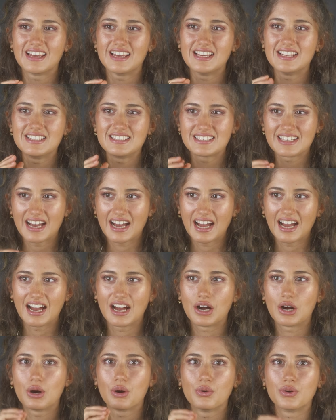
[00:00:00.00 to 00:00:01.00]
is
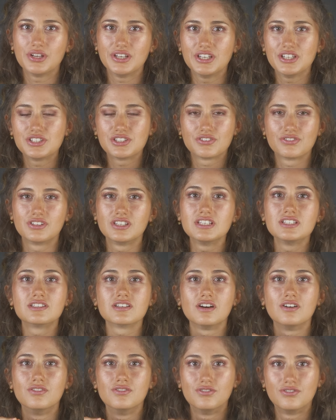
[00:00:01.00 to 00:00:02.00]
how each of these
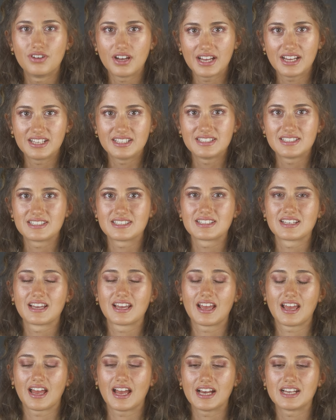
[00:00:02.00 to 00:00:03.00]
events
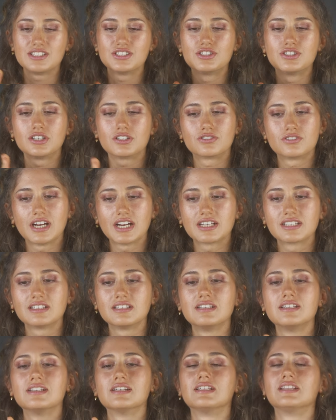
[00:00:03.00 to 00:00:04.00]
has
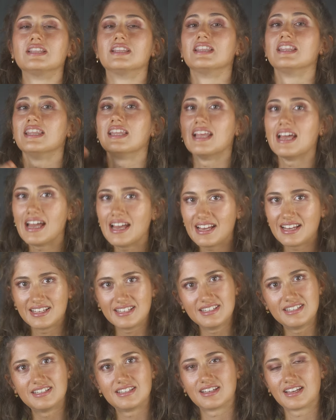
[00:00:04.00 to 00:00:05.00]
directly
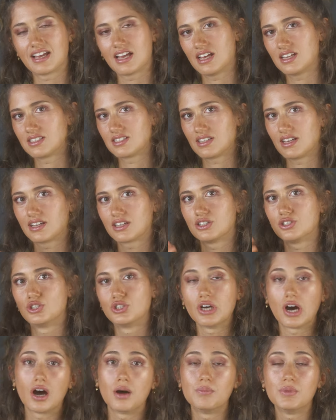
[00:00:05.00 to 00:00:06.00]
led as like a
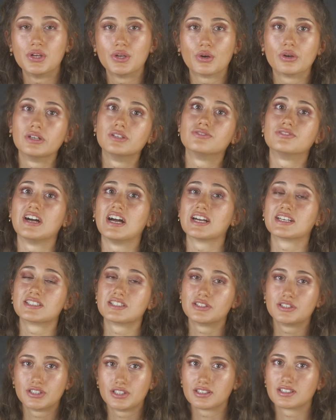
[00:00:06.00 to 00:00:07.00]
domino
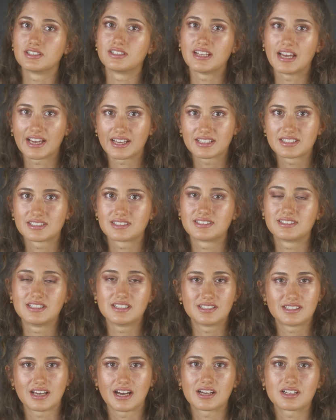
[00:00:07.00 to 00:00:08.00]
effect to the next
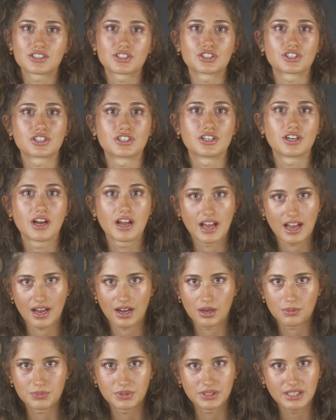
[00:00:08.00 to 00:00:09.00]
disaster
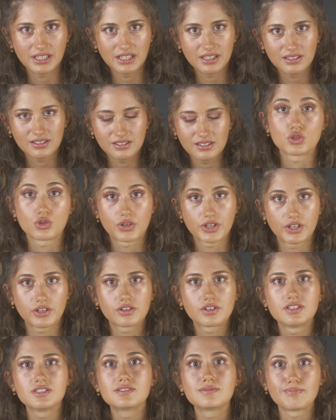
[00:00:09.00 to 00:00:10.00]
happening. So
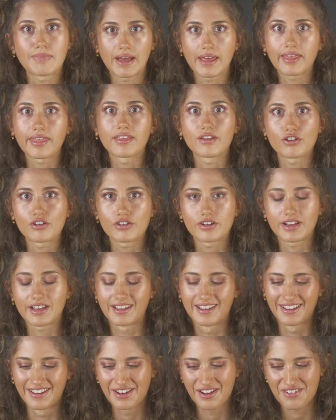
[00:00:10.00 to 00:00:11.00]
here is my theory,
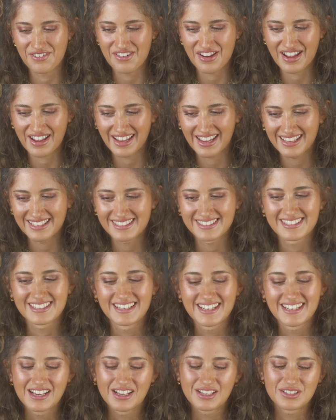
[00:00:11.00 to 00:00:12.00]
all right?
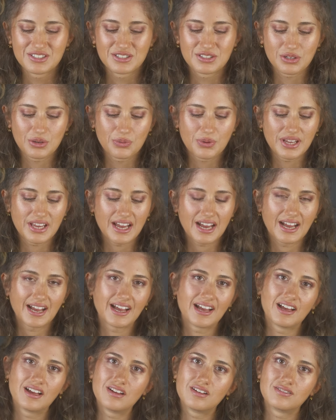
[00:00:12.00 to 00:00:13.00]
So we
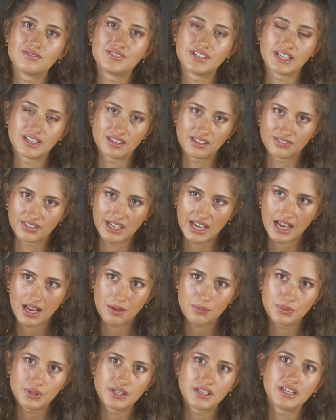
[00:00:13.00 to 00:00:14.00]
have 9/11
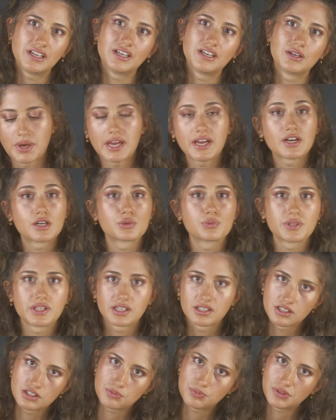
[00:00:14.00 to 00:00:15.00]
happening, paired with the
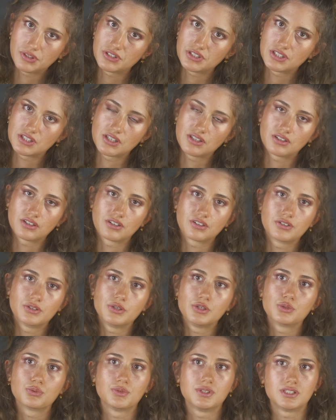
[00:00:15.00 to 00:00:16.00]
conspiracy
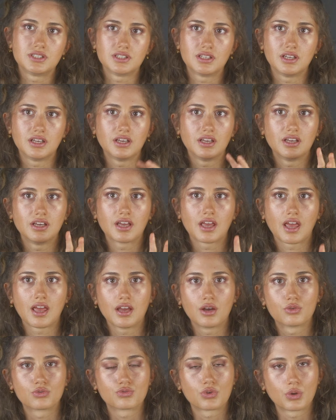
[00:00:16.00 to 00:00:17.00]
theories, we see
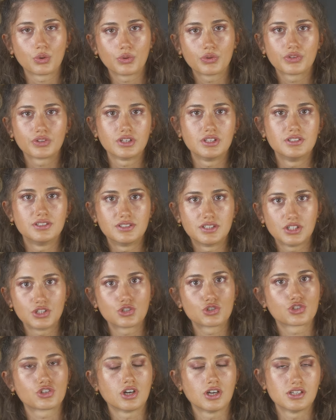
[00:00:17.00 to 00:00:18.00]
a growth in
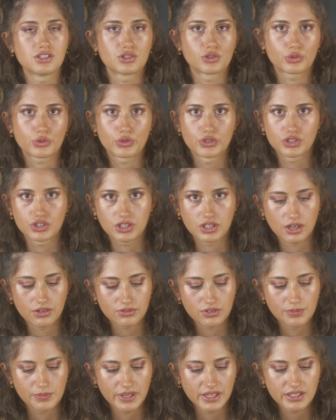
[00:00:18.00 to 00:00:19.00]
distrust towards
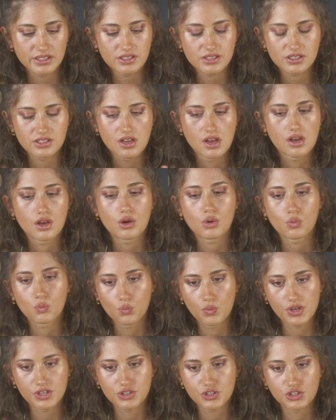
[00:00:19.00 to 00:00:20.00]
government,
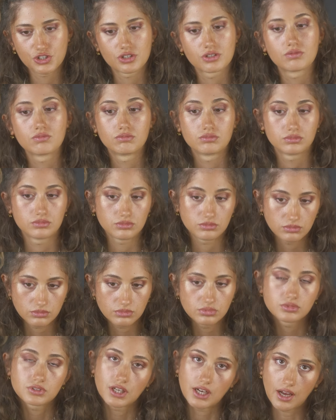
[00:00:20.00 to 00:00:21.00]
which
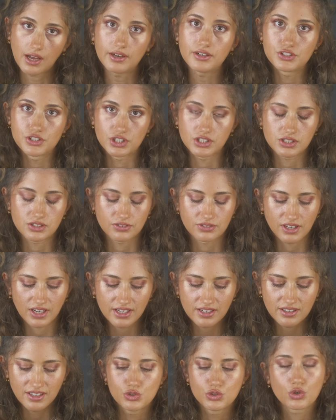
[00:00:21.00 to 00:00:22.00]
kind of
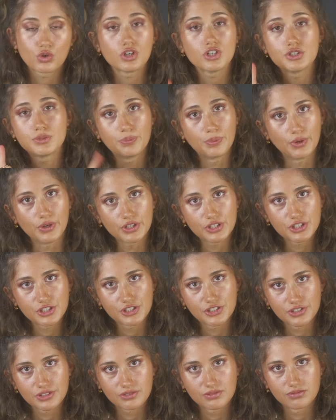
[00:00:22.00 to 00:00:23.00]
justified. George
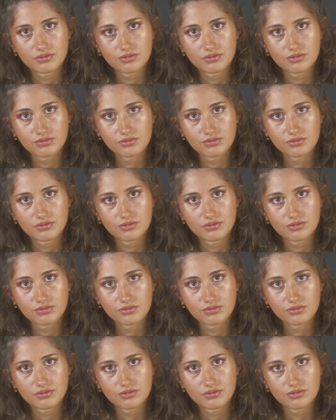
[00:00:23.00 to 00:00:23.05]
Bush